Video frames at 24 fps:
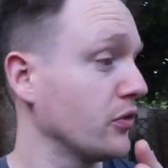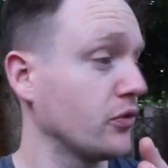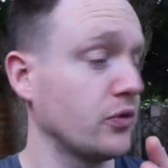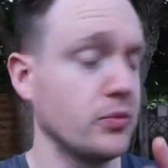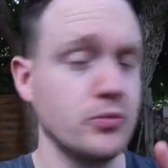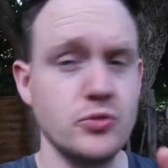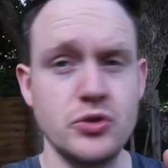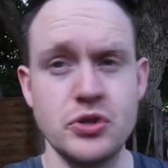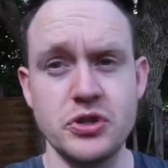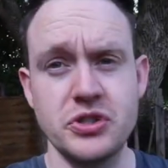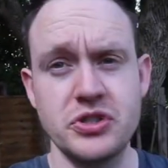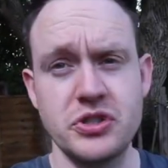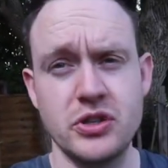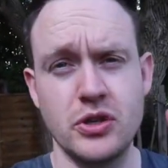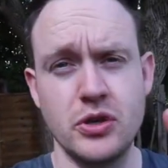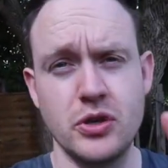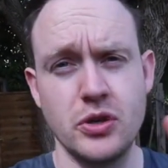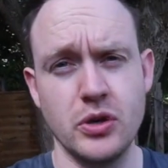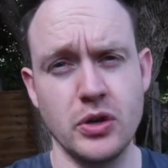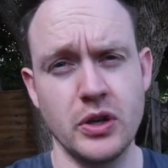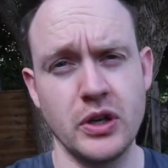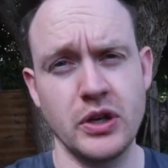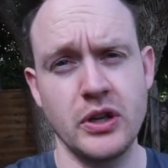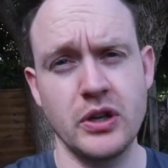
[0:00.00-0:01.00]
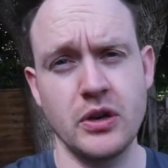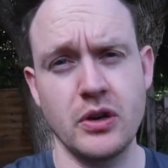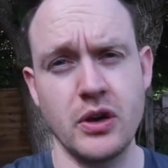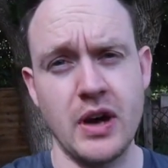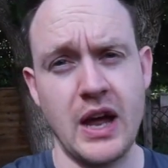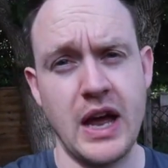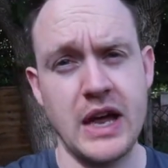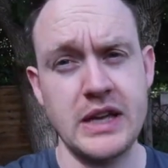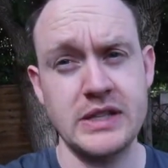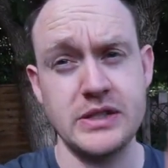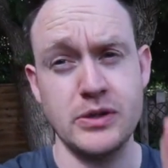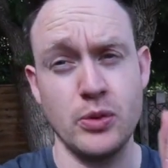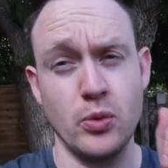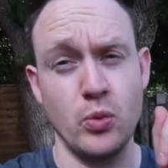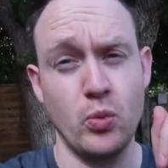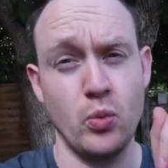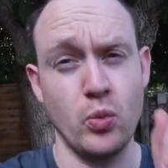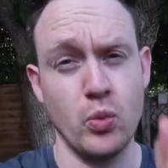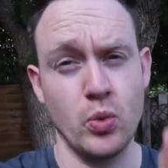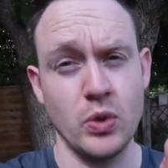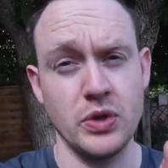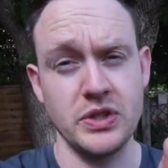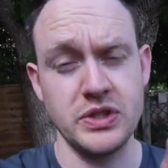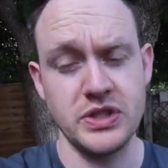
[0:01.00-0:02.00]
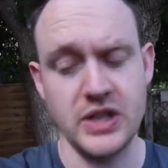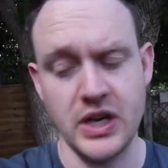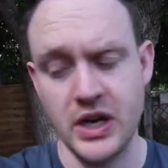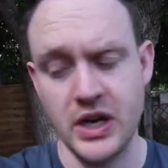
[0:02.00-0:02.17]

from just cutting the grass one